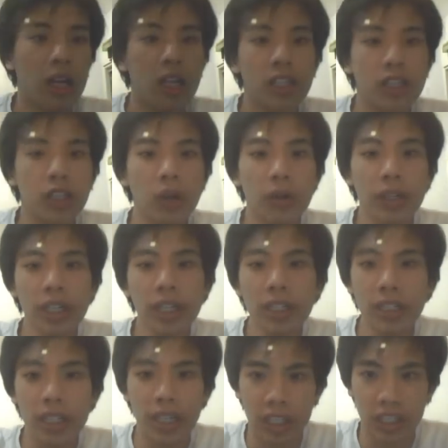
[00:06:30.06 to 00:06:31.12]

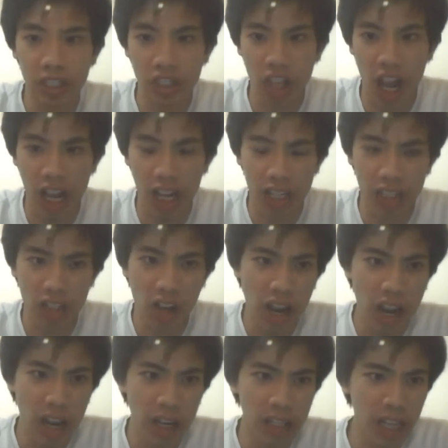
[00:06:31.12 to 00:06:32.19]
Sarkeesian says,
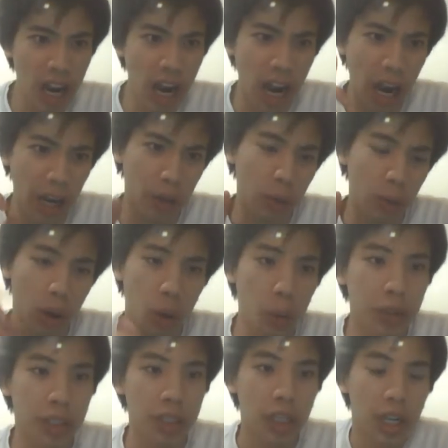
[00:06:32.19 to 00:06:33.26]
and I
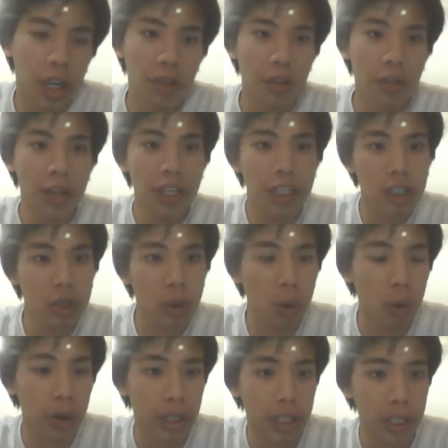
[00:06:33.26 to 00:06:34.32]
quote, "These
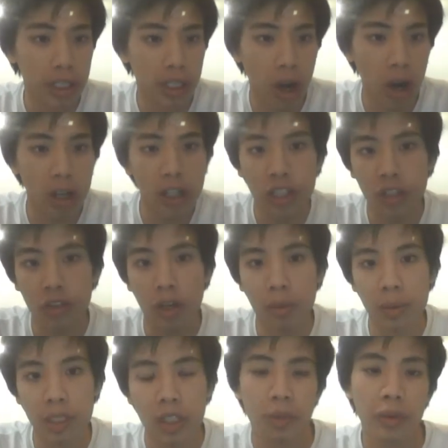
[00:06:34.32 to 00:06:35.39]
stories conjure
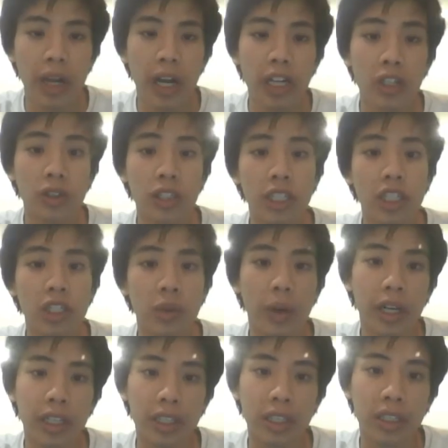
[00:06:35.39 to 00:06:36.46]
up supernatural
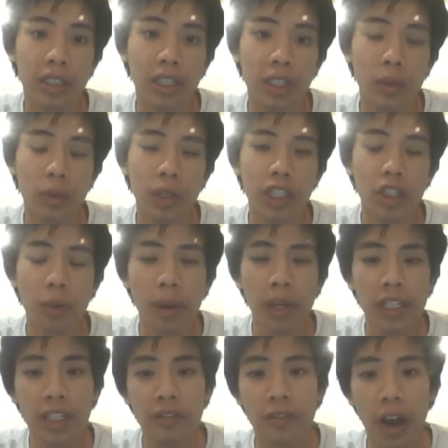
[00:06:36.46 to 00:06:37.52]
situations in which
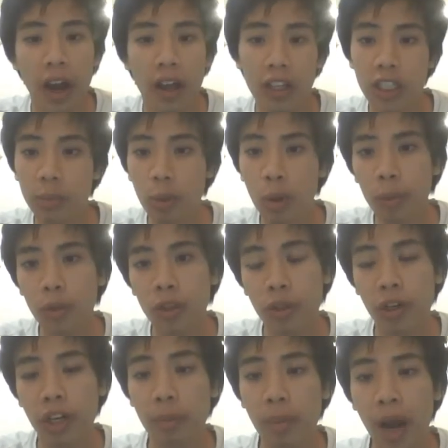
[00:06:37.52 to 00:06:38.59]
domestic violence
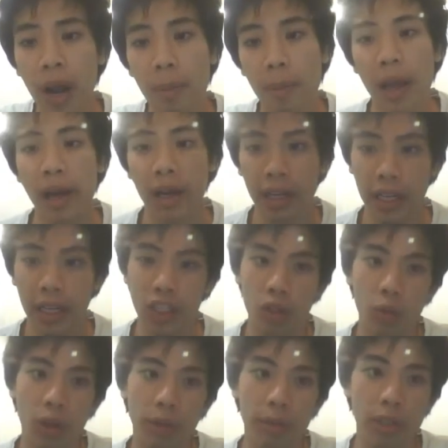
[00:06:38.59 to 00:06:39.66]
perpetrated by men against
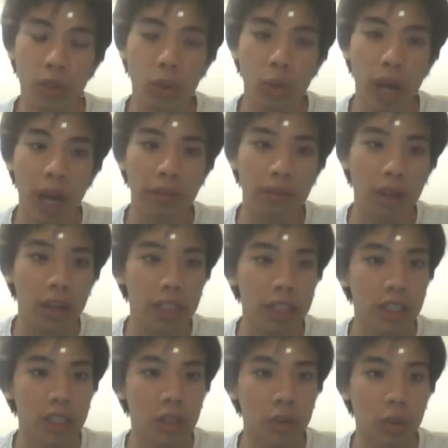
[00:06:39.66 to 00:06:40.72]
women who have lost
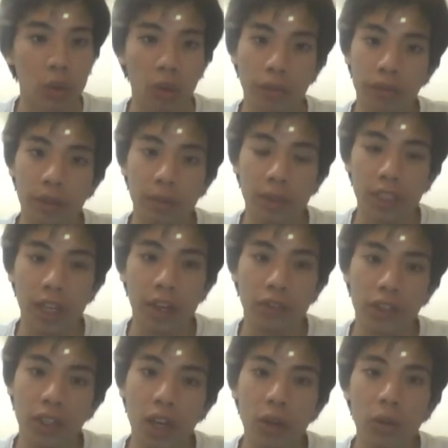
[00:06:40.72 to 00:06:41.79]
control of
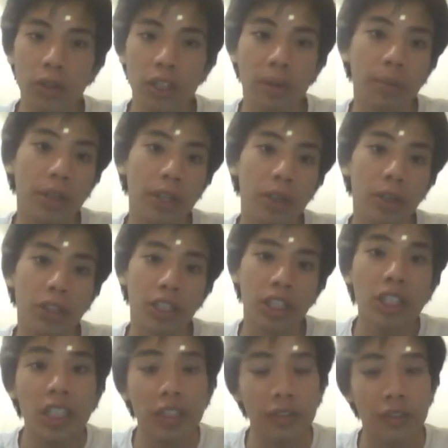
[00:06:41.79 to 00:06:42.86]
themselves not only appears
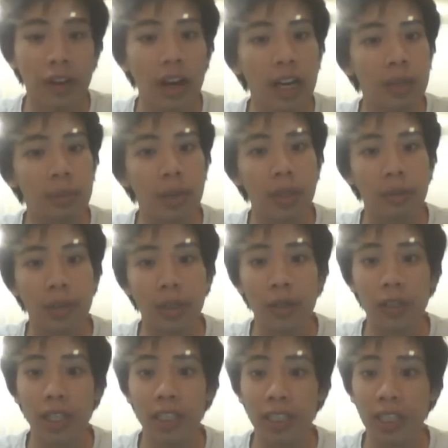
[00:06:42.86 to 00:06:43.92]
justified, but
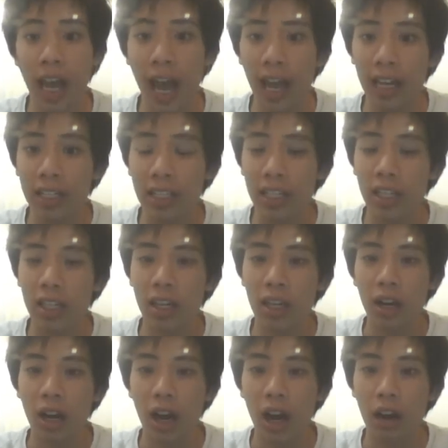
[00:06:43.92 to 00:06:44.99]
appears as an act
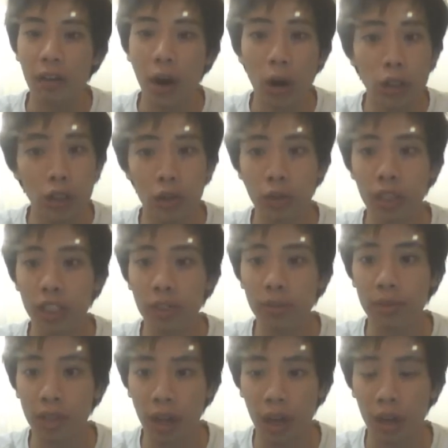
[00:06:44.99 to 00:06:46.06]
of
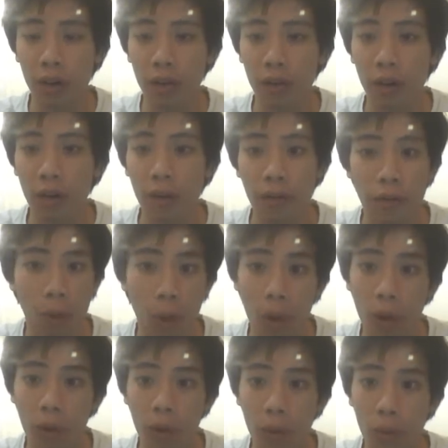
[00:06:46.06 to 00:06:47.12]
altruism done
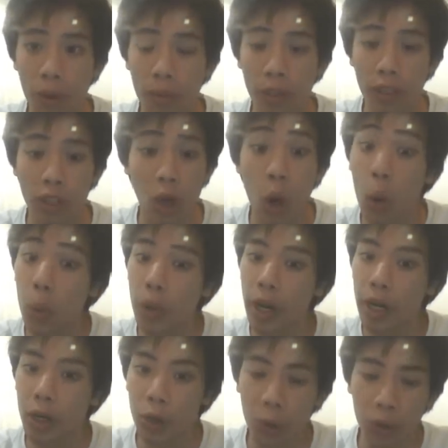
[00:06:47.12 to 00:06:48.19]
for the woman's own
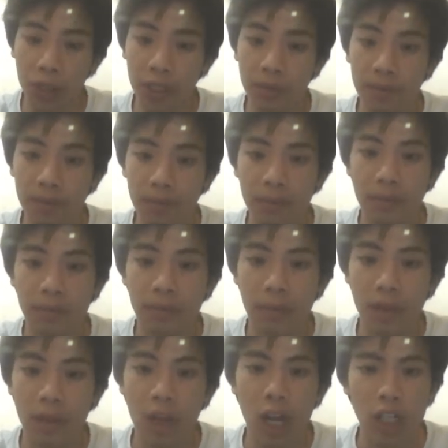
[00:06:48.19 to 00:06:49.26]
good."
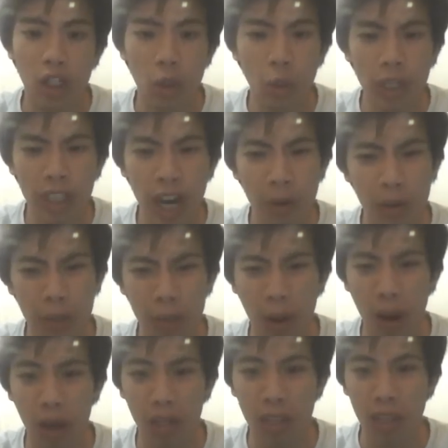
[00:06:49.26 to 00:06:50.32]
To which I
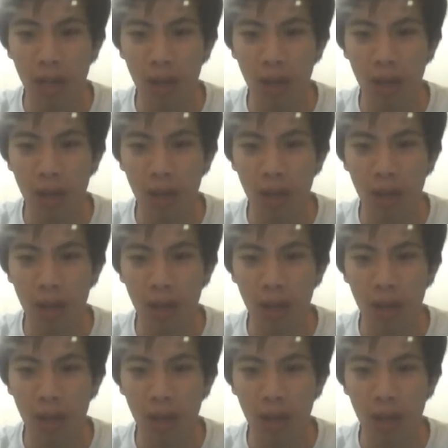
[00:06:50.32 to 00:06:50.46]
respond,